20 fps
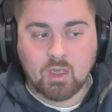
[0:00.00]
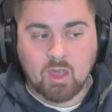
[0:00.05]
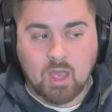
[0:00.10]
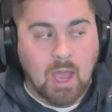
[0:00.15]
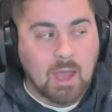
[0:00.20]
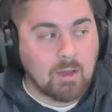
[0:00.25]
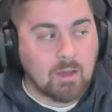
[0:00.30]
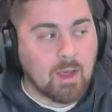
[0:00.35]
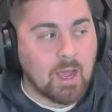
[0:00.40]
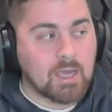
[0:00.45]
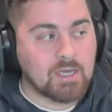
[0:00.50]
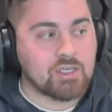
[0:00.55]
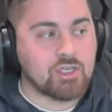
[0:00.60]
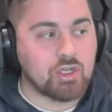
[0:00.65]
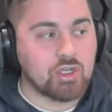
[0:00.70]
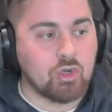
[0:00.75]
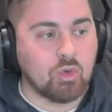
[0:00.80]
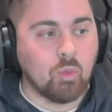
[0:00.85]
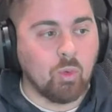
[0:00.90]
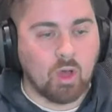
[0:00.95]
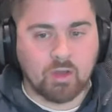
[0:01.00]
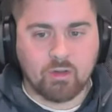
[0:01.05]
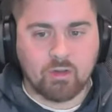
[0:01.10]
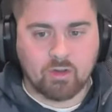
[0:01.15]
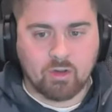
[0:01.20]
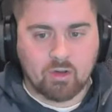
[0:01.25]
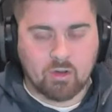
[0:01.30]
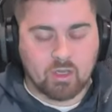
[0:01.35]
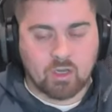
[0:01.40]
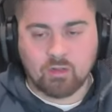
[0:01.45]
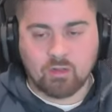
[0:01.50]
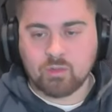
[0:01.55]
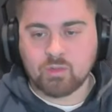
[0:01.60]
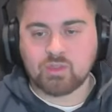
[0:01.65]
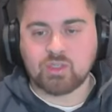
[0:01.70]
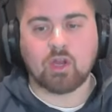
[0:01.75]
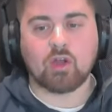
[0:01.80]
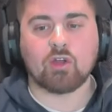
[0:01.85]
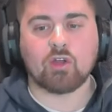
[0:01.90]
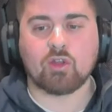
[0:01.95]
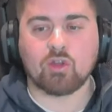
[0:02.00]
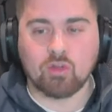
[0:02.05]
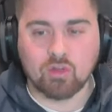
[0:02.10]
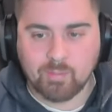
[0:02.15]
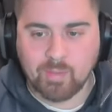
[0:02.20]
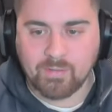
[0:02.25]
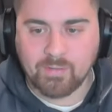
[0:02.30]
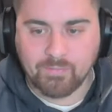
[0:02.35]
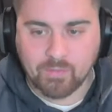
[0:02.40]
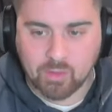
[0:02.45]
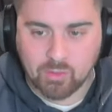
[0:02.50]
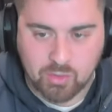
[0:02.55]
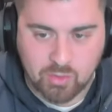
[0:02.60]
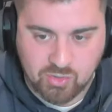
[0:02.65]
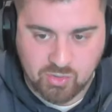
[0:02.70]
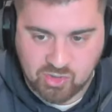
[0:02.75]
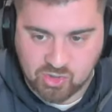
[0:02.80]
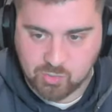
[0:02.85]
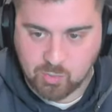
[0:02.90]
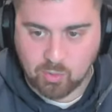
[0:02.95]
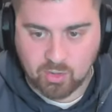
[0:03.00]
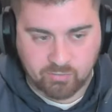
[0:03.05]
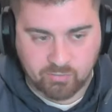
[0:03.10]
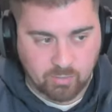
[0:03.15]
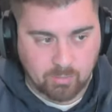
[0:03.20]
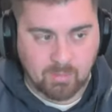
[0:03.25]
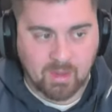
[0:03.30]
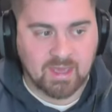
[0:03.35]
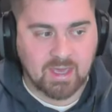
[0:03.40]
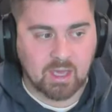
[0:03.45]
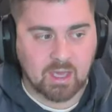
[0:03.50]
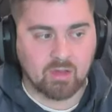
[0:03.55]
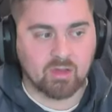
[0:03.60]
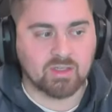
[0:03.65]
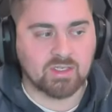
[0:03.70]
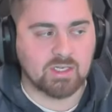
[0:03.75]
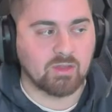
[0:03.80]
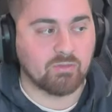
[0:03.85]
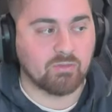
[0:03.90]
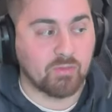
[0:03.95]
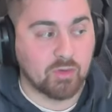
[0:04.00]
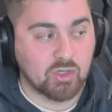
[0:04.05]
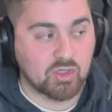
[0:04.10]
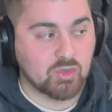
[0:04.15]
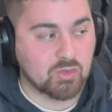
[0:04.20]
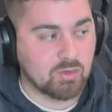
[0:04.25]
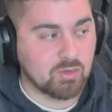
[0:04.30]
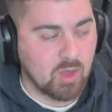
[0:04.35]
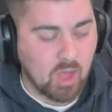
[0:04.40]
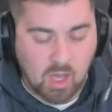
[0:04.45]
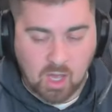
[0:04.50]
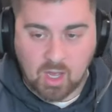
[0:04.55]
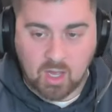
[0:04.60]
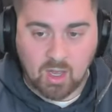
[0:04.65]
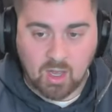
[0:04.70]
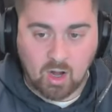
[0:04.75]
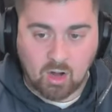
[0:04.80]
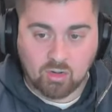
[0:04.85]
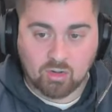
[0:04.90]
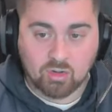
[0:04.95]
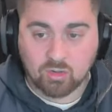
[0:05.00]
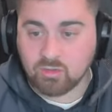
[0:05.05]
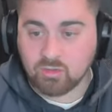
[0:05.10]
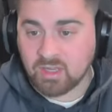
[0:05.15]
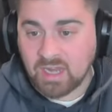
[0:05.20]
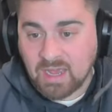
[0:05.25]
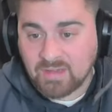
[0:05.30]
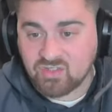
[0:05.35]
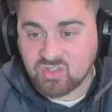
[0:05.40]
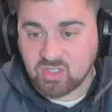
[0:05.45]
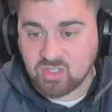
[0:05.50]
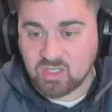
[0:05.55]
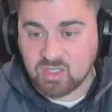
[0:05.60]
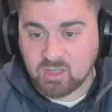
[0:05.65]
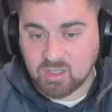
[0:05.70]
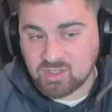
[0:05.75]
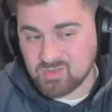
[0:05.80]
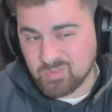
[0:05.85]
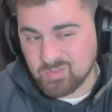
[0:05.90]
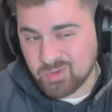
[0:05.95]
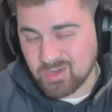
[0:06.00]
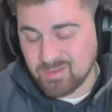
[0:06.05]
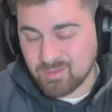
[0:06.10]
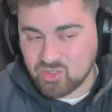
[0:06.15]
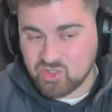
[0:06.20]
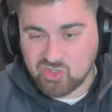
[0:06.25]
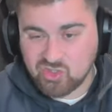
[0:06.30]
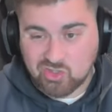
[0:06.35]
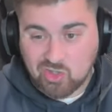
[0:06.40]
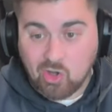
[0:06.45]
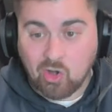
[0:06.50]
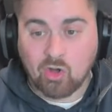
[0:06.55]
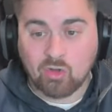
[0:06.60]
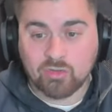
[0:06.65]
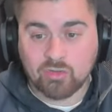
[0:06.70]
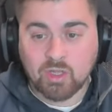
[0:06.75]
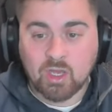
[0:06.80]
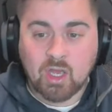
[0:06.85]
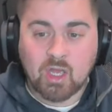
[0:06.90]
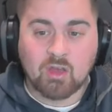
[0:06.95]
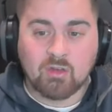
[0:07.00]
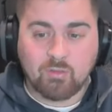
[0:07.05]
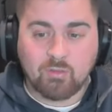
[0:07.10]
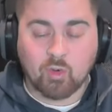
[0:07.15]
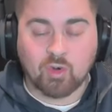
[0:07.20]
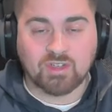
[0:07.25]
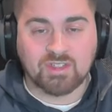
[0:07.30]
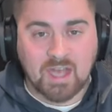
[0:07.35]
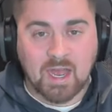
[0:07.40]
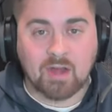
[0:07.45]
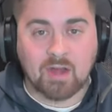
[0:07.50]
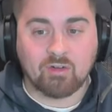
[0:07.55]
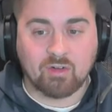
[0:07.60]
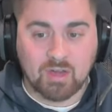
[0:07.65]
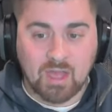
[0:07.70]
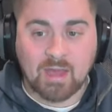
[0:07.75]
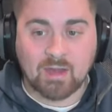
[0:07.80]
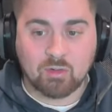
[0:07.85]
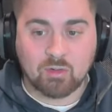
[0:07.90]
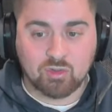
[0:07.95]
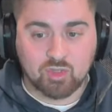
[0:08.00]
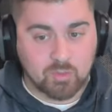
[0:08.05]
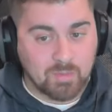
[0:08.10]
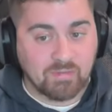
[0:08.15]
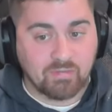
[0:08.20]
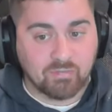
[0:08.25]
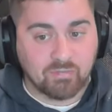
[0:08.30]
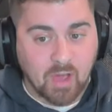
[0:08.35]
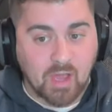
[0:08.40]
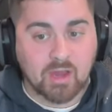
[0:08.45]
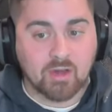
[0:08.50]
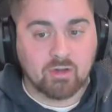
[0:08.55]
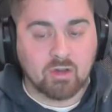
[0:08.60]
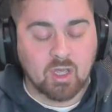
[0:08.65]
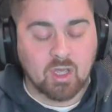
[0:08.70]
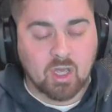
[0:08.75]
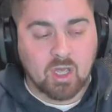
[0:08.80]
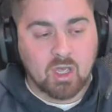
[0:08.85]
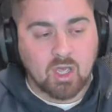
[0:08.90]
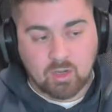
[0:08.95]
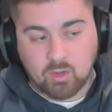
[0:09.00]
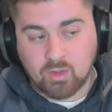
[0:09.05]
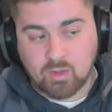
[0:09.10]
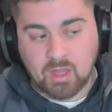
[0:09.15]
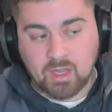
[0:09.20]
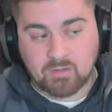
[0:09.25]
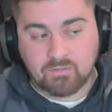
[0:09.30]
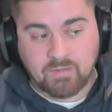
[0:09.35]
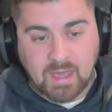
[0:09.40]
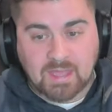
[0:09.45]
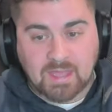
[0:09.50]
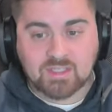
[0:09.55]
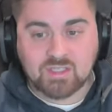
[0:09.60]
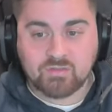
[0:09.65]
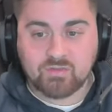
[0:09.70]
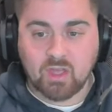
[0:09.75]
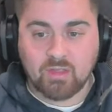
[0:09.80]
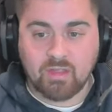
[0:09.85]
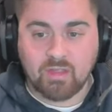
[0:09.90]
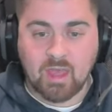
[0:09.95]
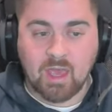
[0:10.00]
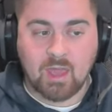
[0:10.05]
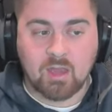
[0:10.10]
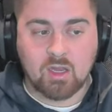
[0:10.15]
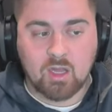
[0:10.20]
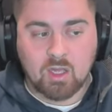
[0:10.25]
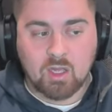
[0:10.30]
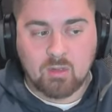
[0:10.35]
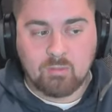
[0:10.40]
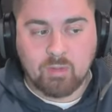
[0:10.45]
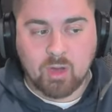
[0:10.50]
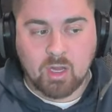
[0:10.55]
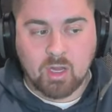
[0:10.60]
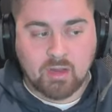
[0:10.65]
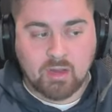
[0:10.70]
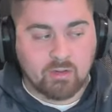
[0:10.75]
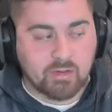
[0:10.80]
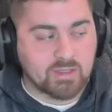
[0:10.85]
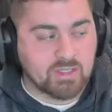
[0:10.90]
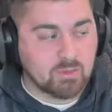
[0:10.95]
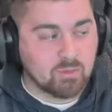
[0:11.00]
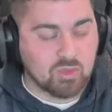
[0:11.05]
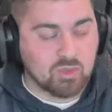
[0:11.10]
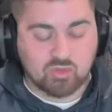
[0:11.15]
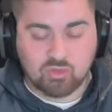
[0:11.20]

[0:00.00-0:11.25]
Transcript: I, I do wonder, you know, there's an article in the Buffalo News this morning from Mike Harrington, the first uh, article that I've seen that's pretty much just called for Don Granato to be fired. I know a lot of fans have done that, but Harrington was